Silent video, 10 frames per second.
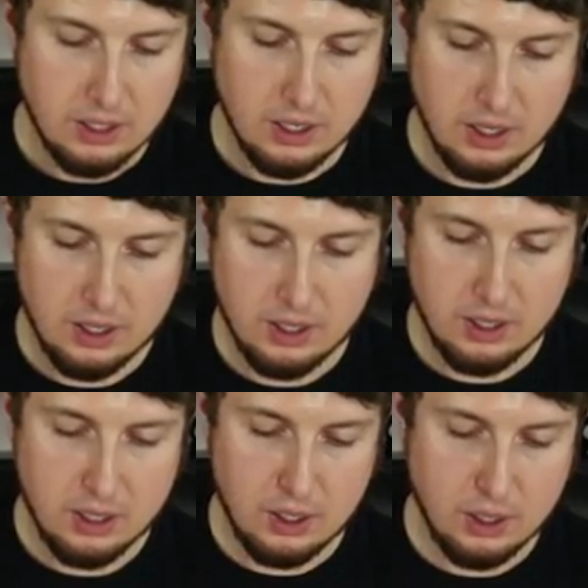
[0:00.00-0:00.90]

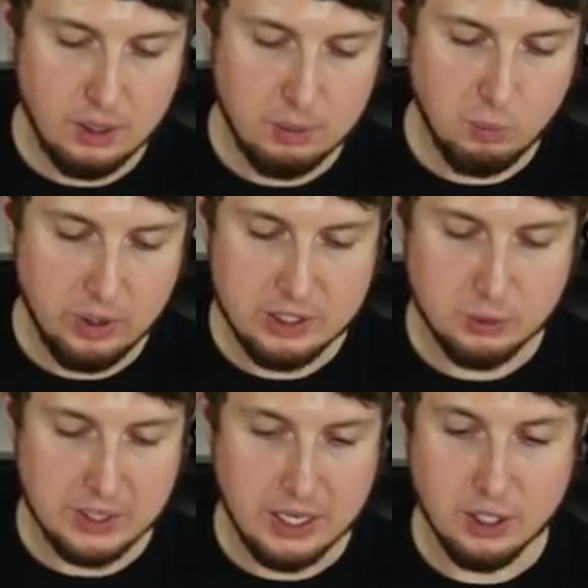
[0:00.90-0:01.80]
What else
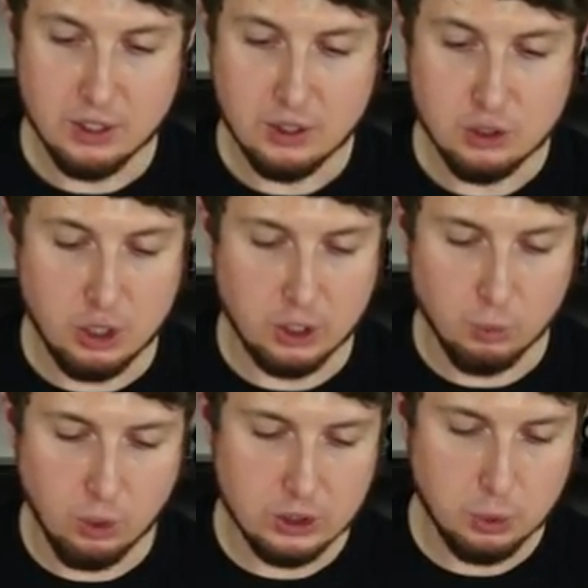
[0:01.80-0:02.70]
we got here? Dark
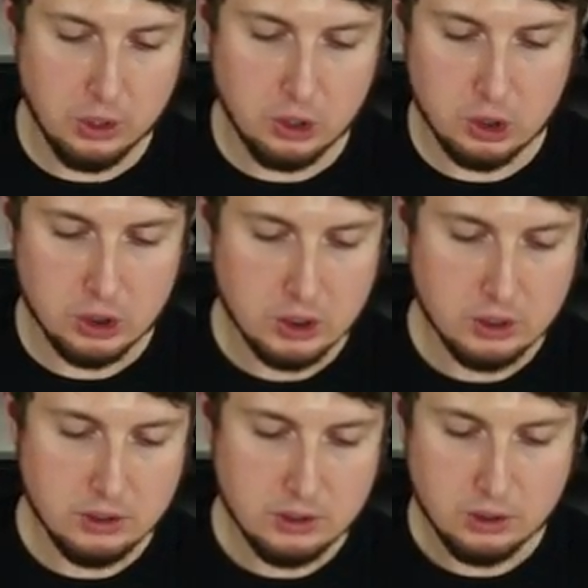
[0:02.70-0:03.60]
Wartortle.
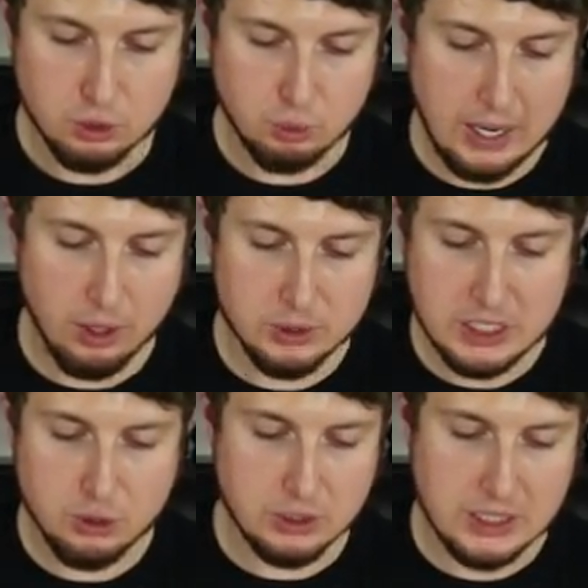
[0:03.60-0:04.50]

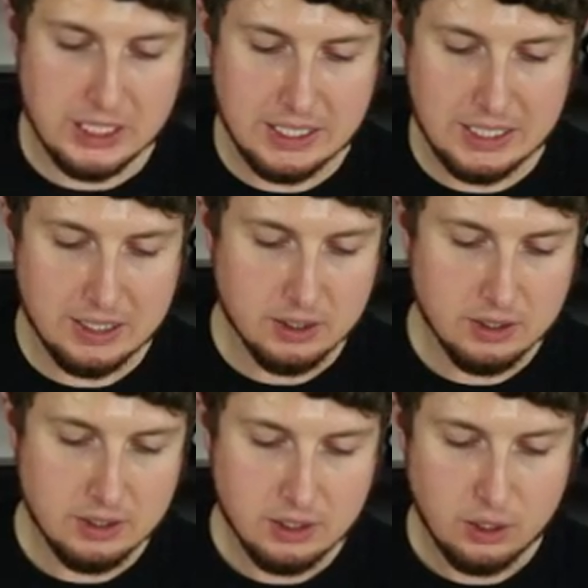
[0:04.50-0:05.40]
Drowsy Dratini.
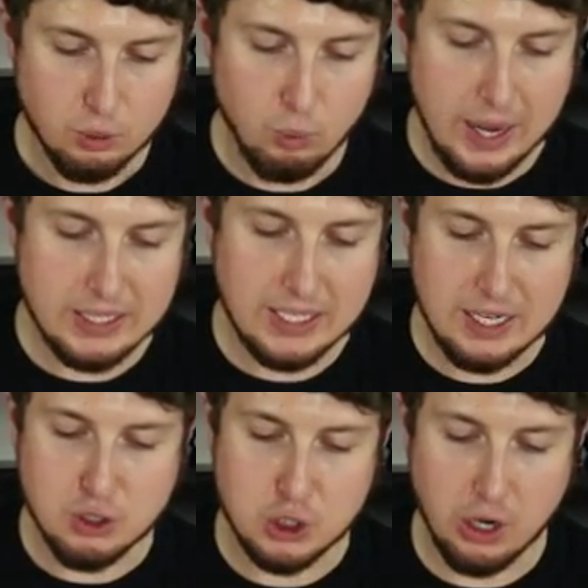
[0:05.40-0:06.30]

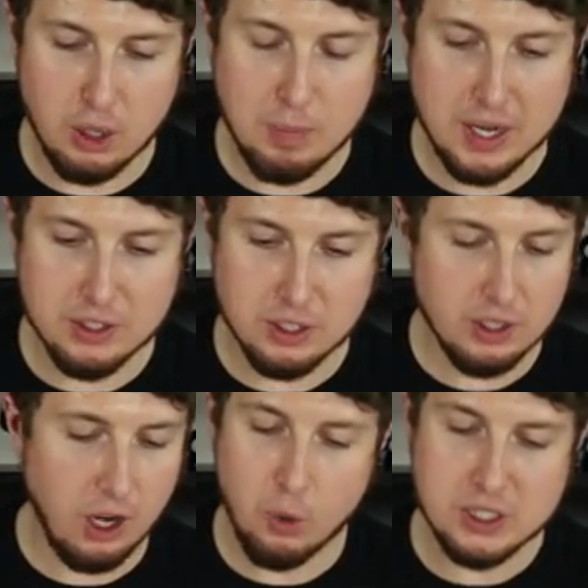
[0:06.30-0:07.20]
Raticate
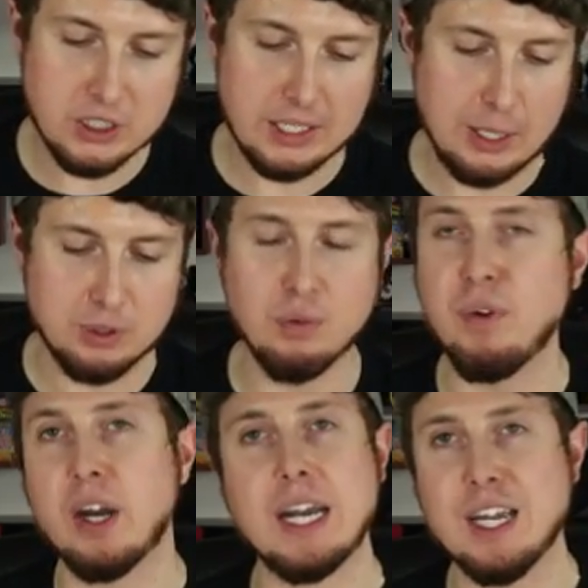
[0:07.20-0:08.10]
Charmander. Always thought that was a
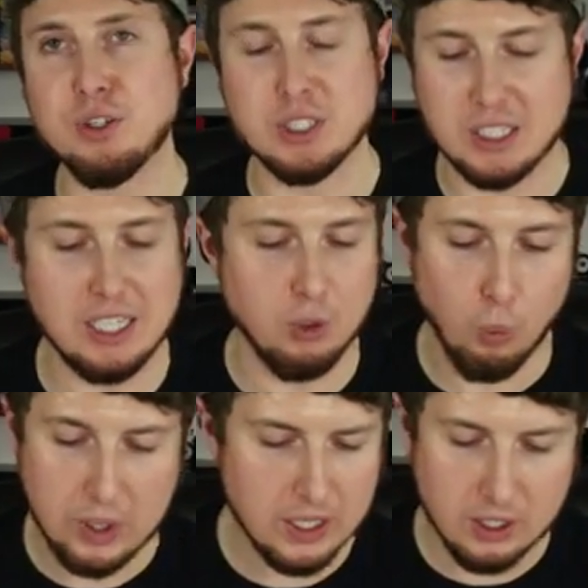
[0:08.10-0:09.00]
very interesting
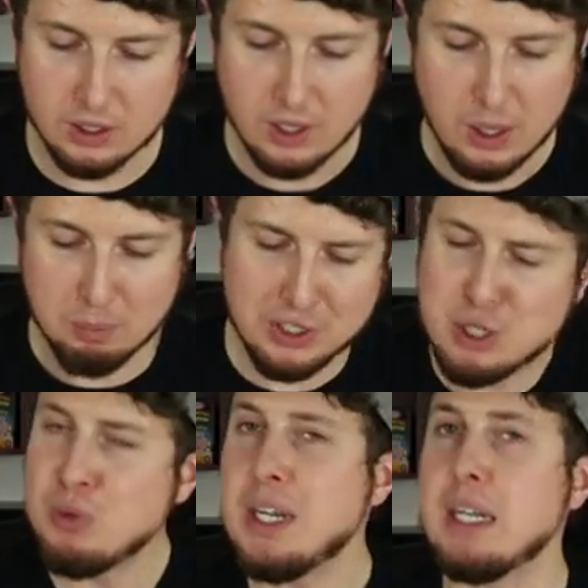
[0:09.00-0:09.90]
and weird but
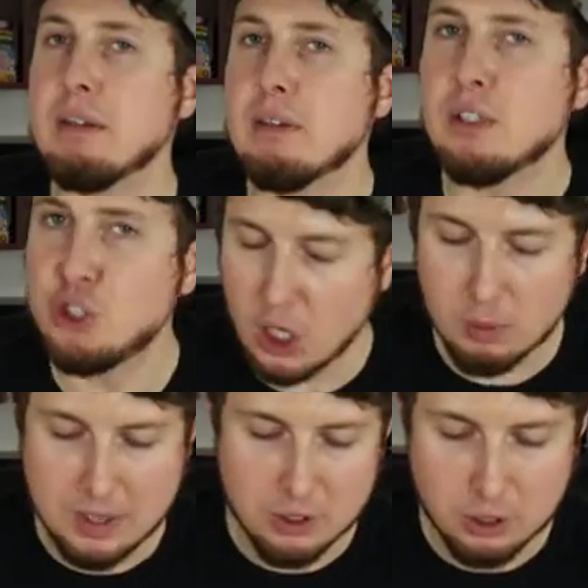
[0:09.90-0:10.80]
unique
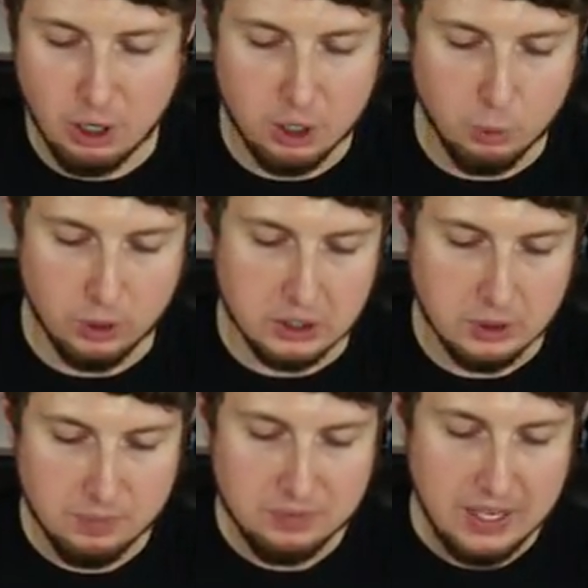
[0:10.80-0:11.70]
Charmander artwork.
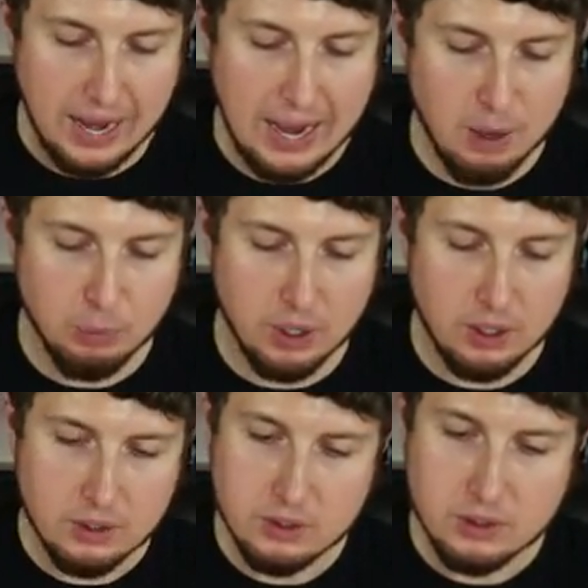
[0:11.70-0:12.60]

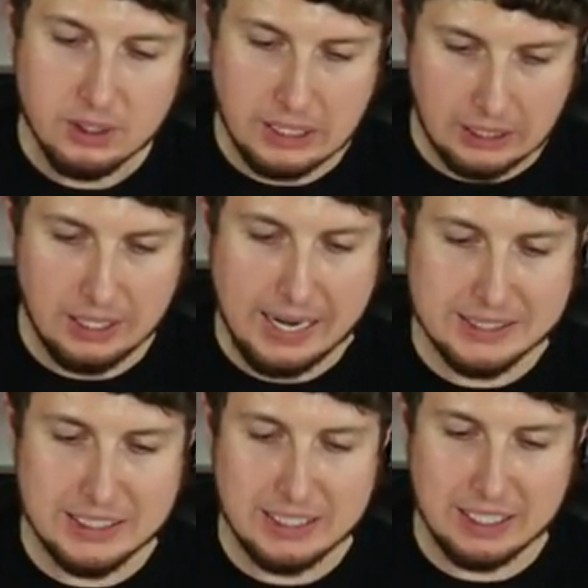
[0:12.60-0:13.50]
Abra.
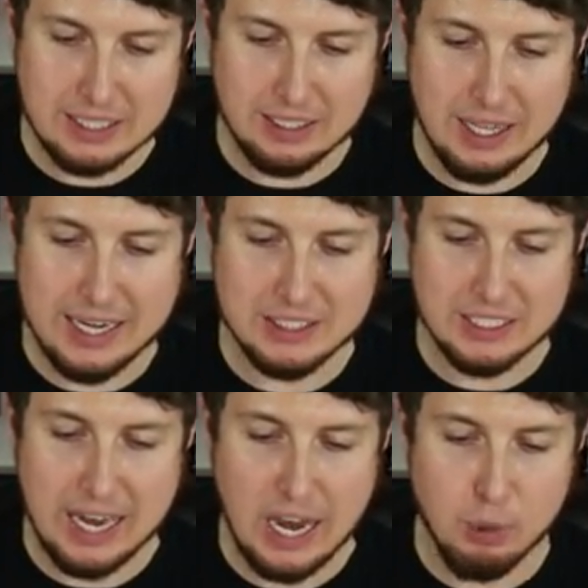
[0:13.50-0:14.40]
Classic
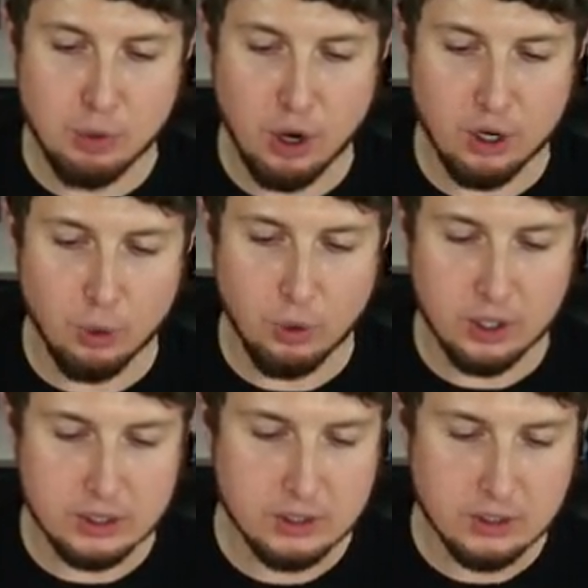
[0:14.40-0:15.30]
Abra
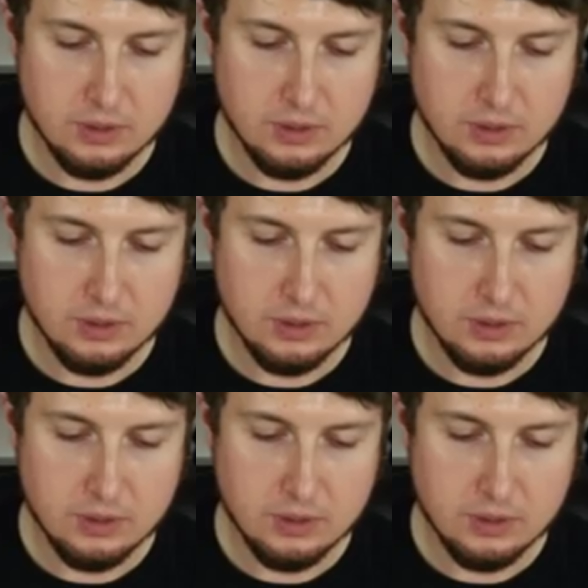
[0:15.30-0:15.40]
artwork.